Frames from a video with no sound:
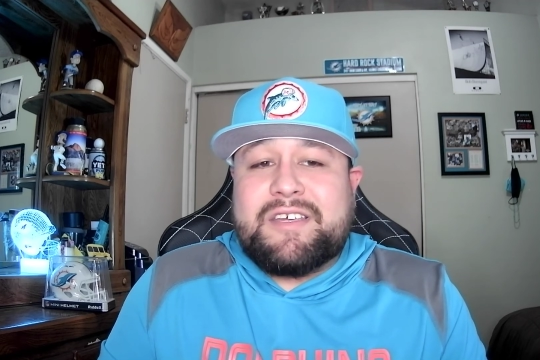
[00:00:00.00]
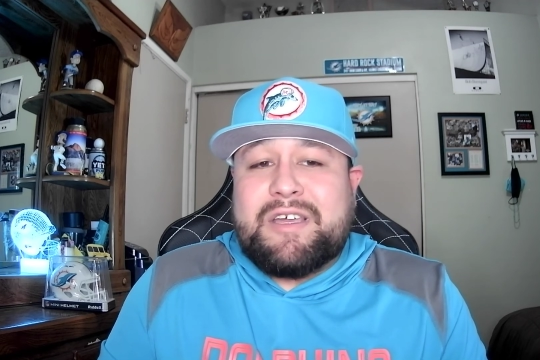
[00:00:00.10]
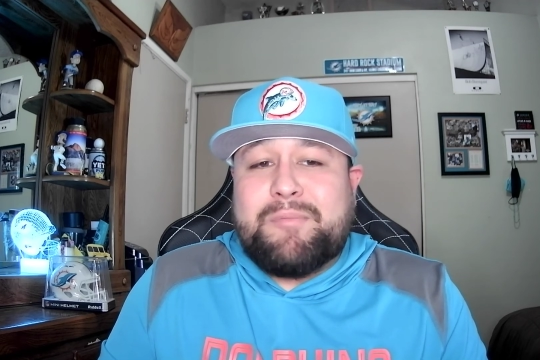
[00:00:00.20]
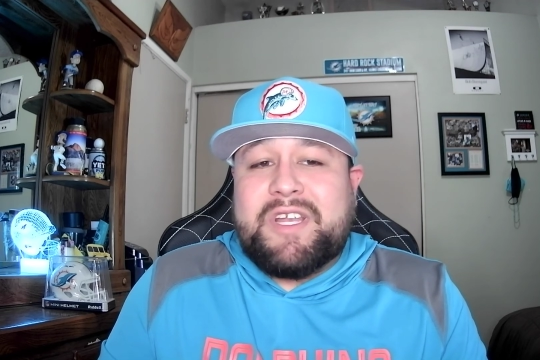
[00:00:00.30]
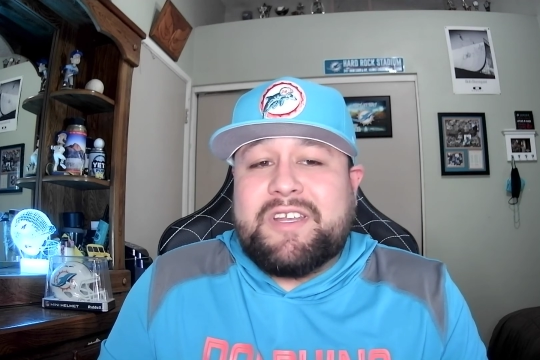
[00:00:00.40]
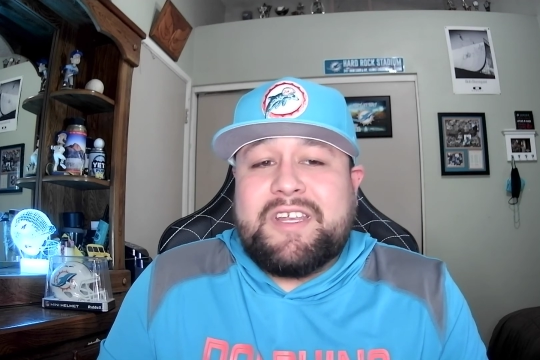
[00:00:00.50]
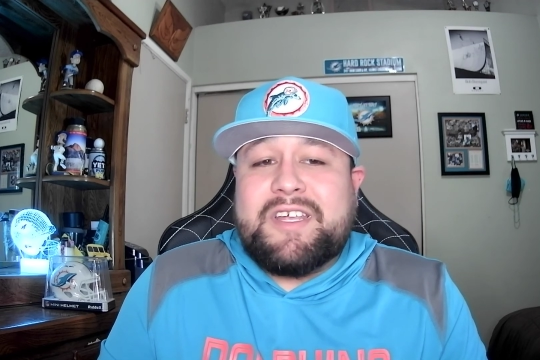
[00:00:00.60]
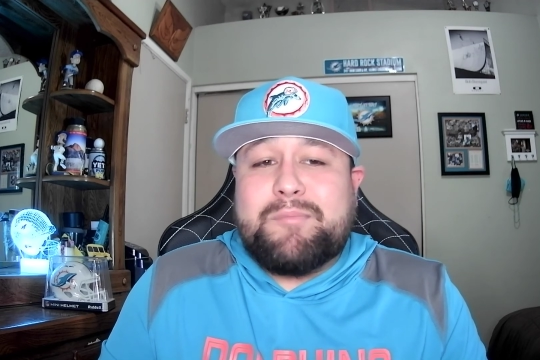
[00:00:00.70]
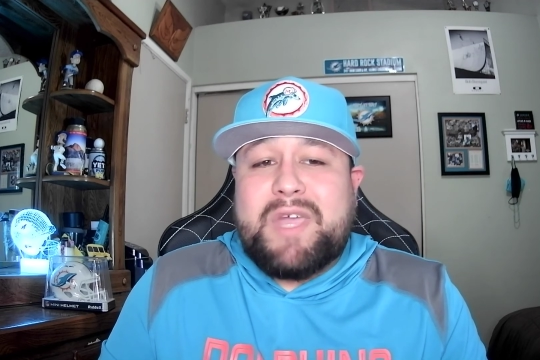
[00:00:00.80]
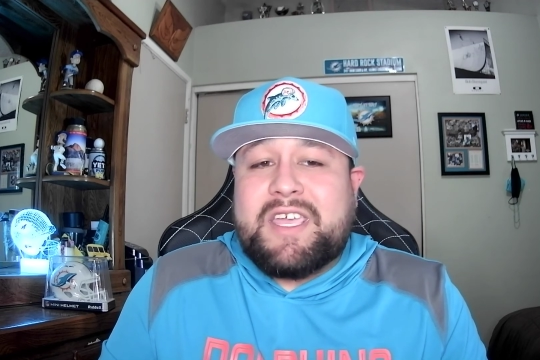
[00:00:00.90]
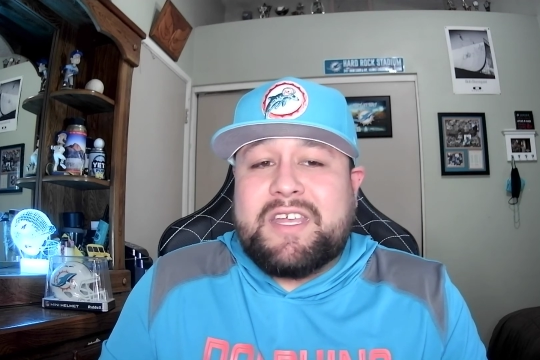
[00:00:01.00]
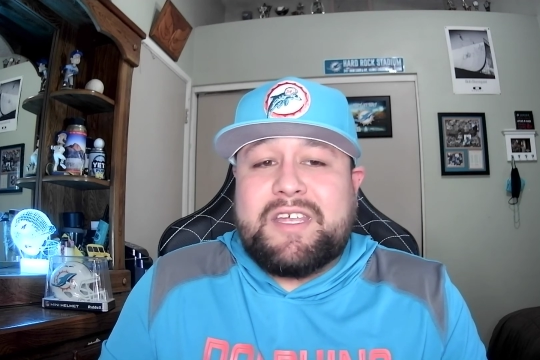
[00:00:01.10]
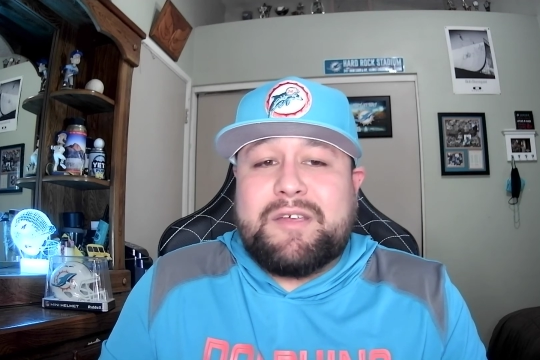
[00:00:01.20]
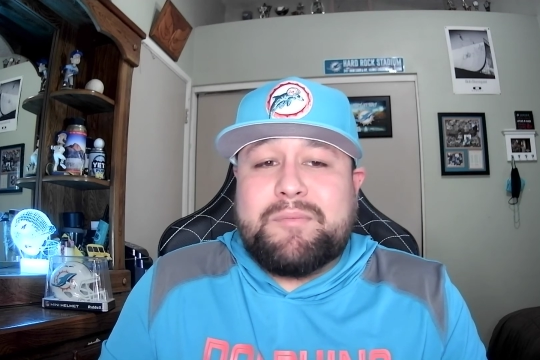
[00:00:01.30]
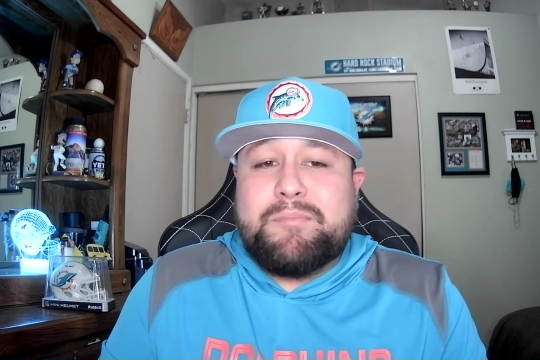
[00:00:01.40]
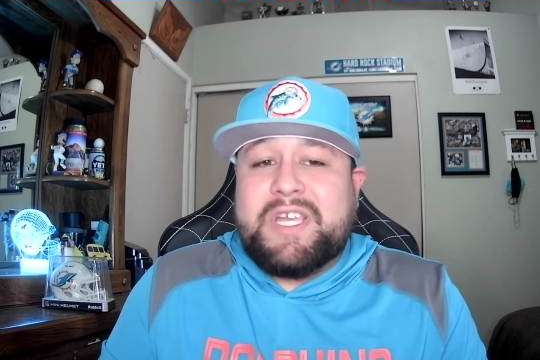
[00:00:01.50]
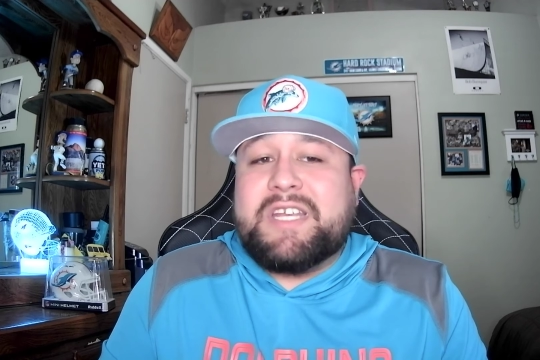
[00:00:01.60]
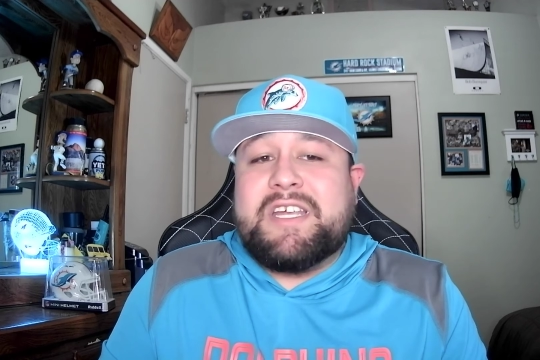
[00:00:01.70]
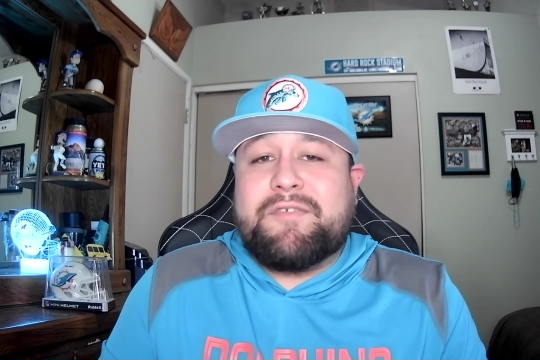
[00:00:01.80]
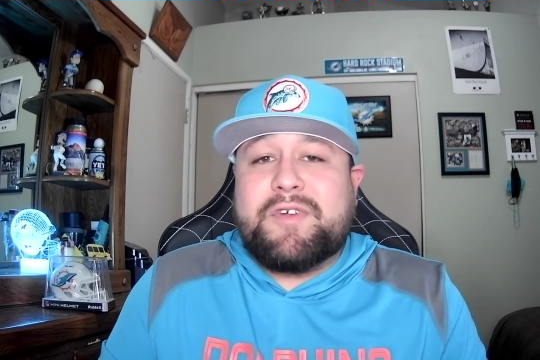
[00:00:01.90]
I mean, he didn't make any big
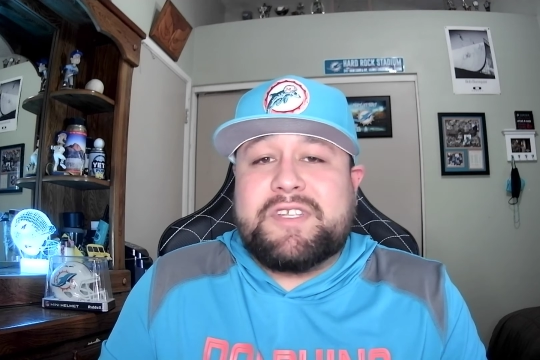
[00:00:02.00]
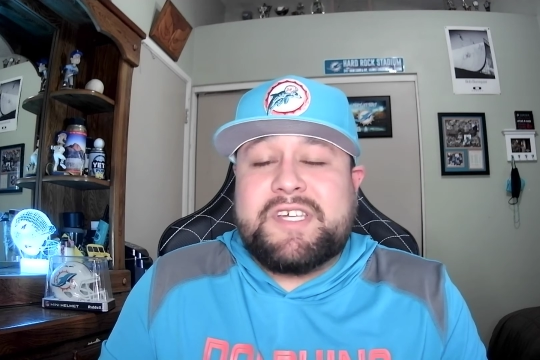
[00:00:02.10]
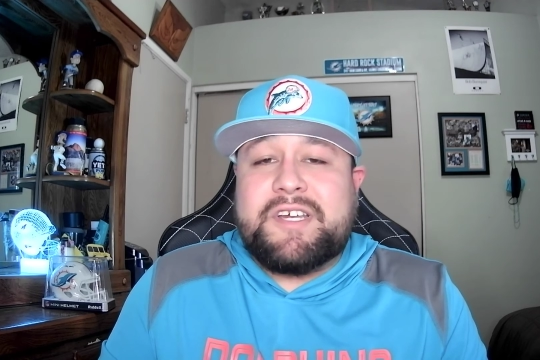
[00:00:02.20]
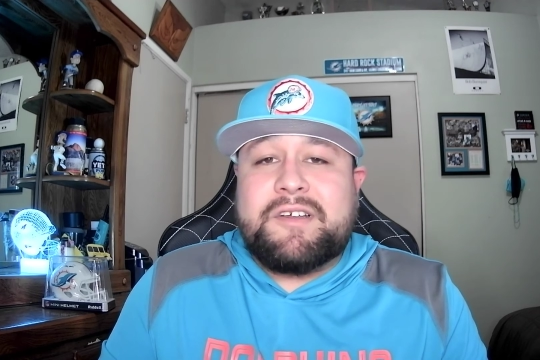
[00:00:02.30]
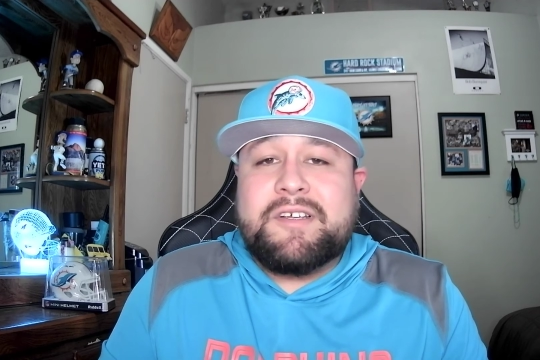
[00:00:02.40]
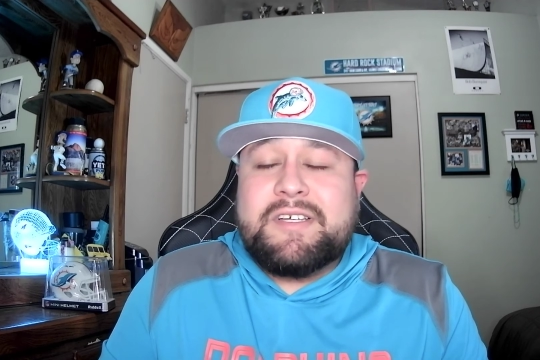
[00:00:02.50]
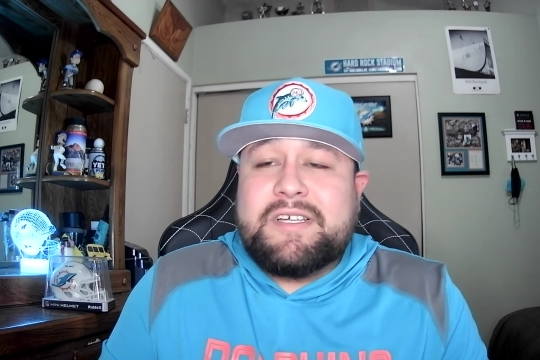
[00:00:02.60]
difference here.